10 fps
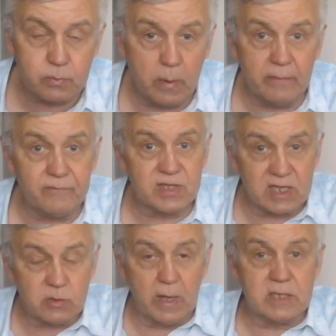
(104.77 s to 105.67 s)
We went for
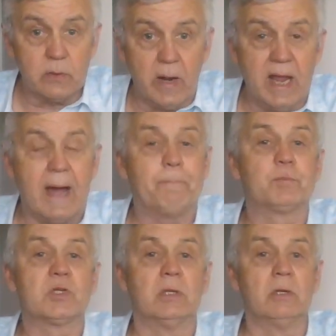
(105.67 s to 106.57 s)
6 weeks away.
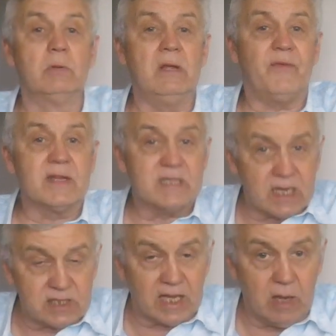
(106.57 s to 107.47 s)
Absolutely
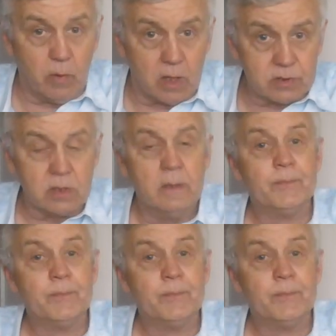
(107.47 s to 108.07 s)
fantastic it was.